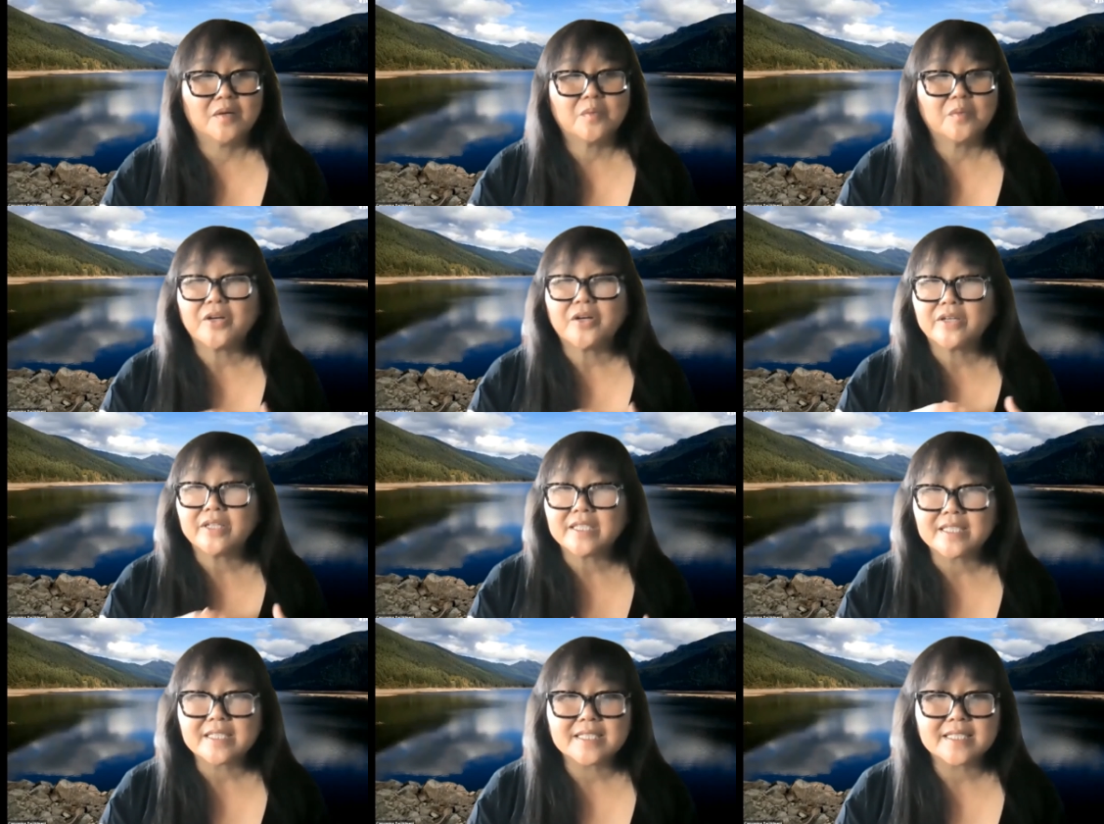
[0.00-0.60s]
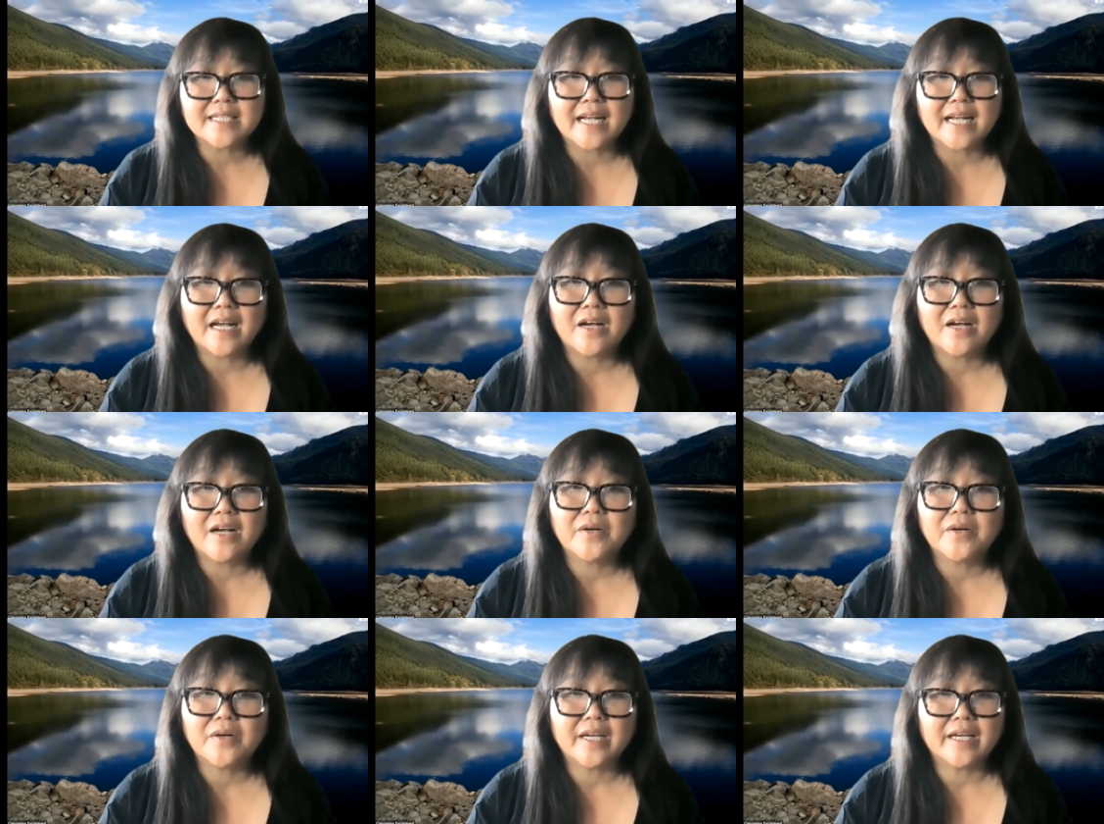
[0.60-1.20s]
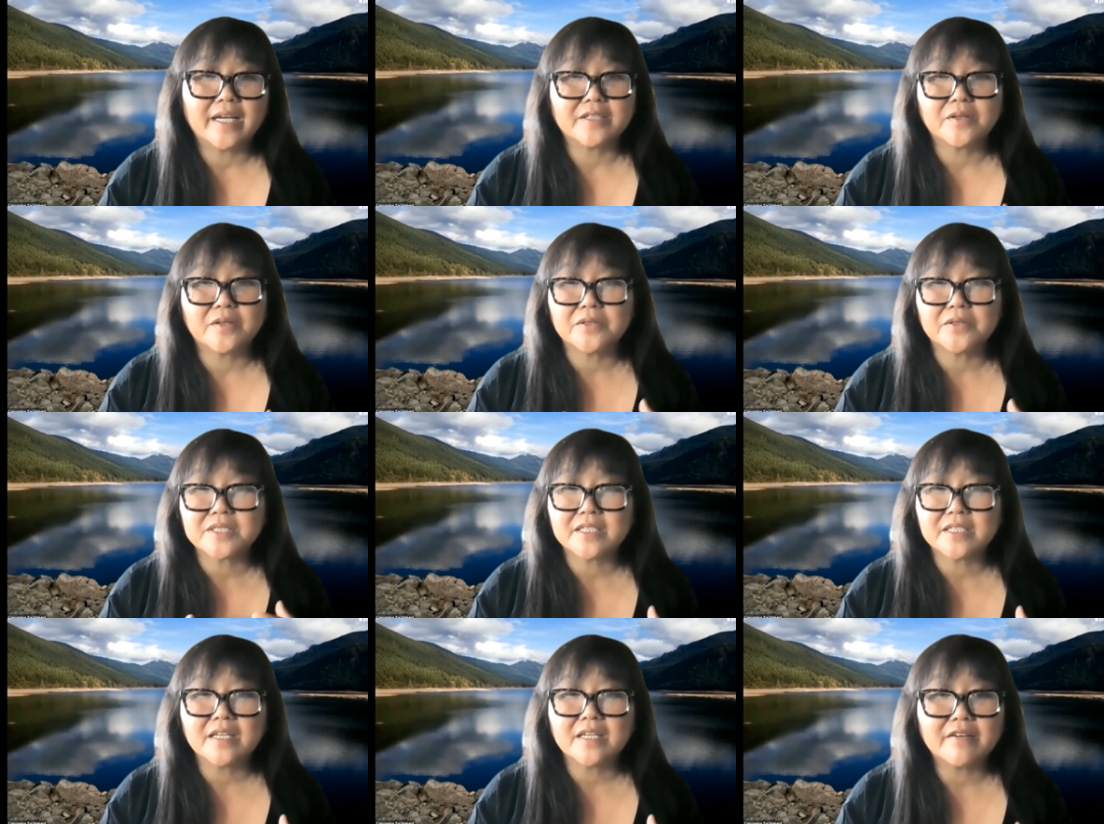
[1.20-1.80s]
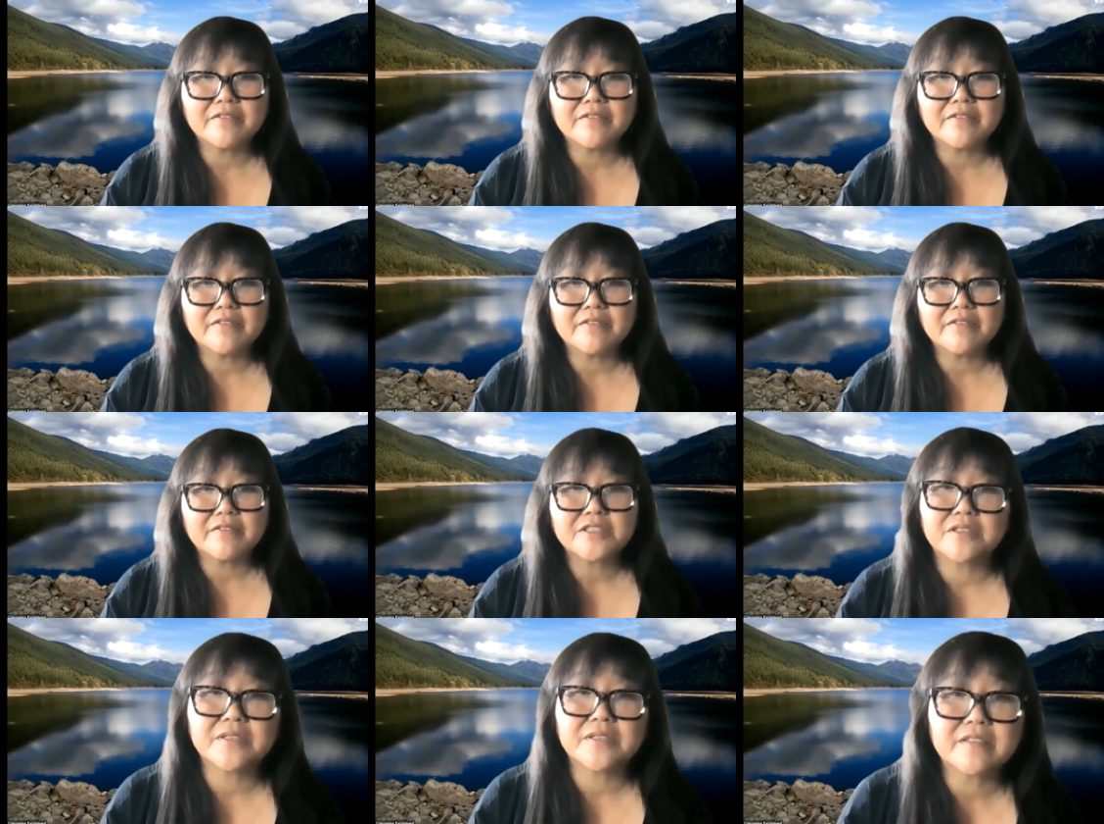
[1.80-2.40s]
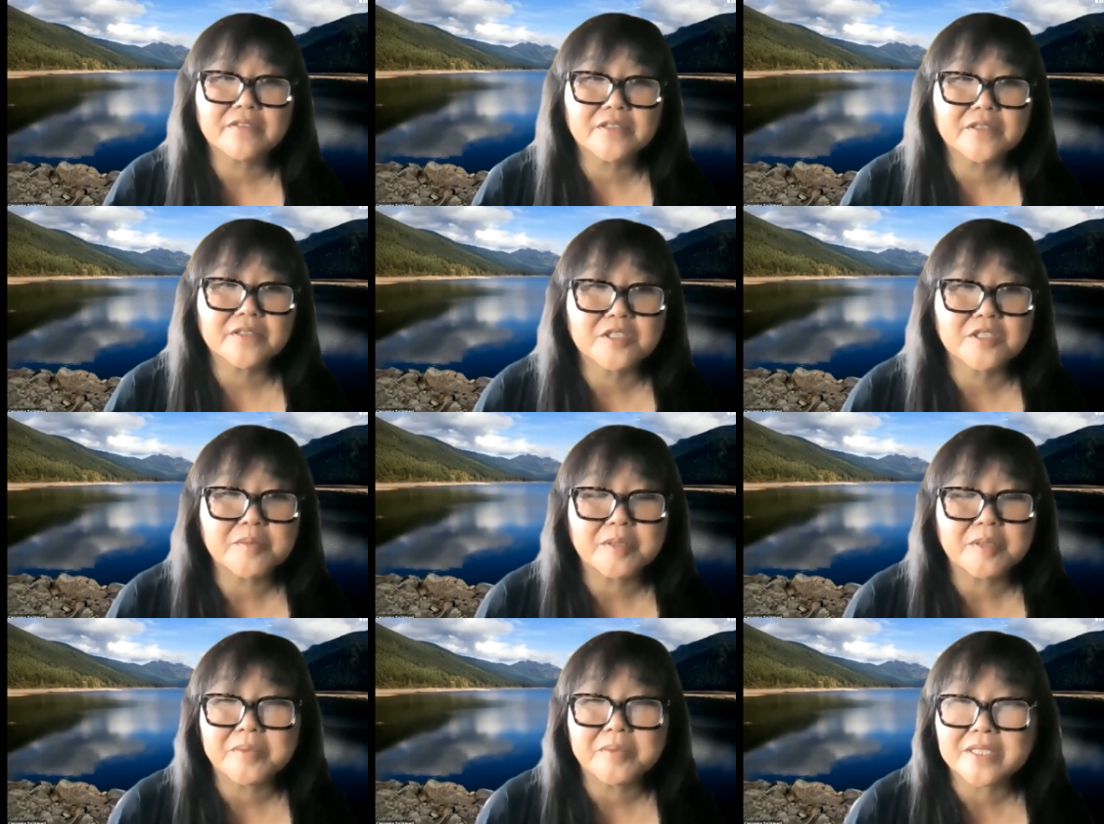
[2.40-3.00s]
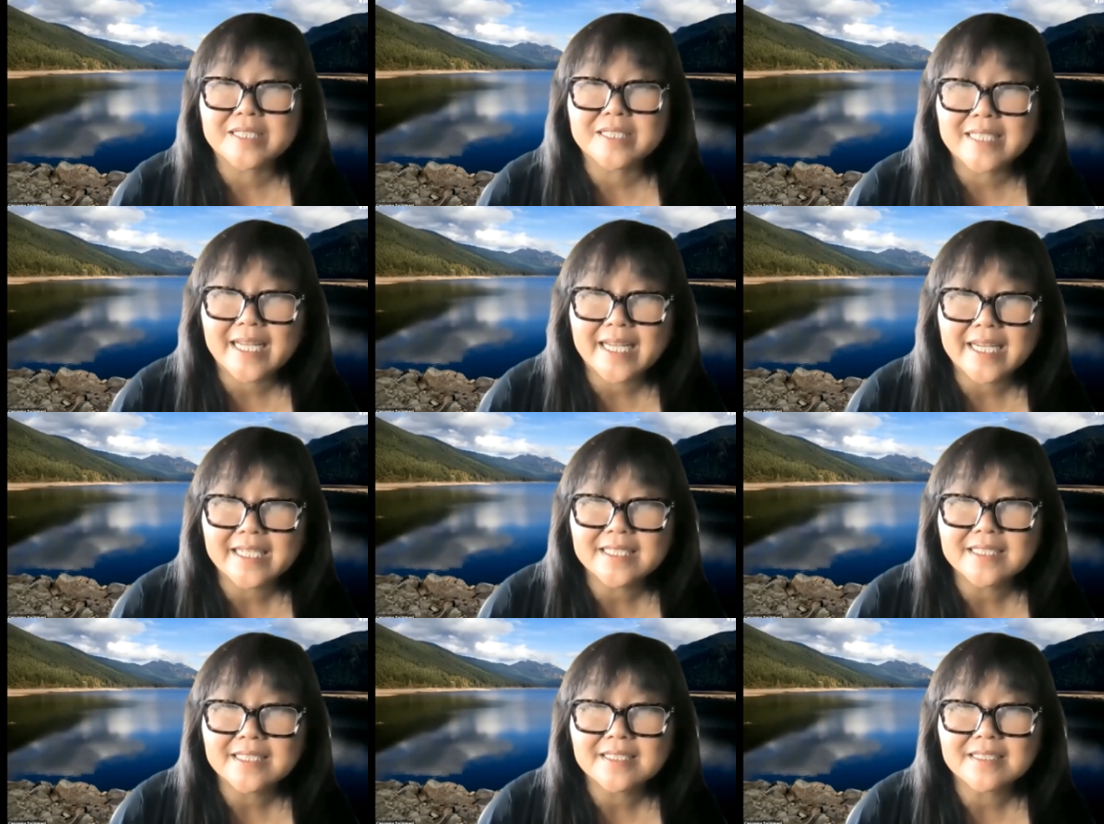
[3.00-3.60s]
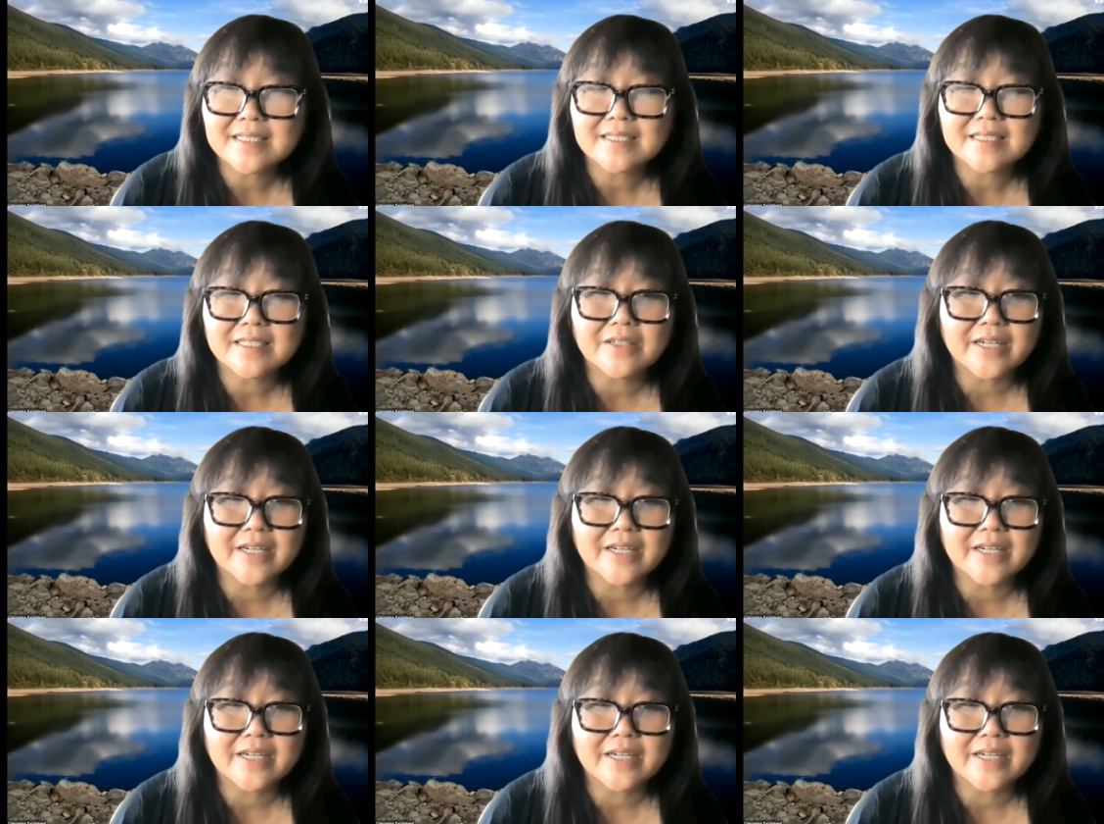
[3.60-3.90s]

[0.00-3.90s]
uh, where it is now and grows enough to influence people's tastes,